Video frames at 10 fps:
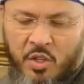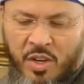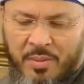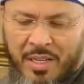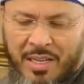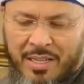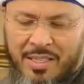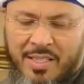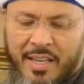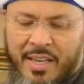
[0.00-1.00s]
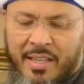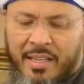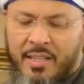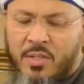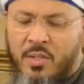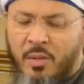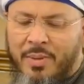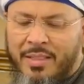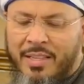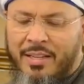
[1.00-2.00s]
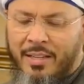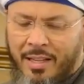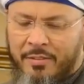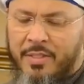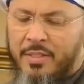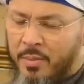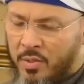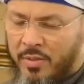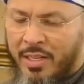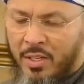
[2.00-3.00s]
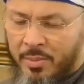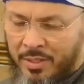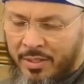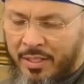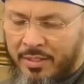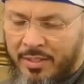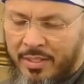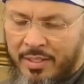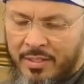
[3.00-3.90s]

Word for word: Shemolana is saying in his sohbat that love is the most valuable thing,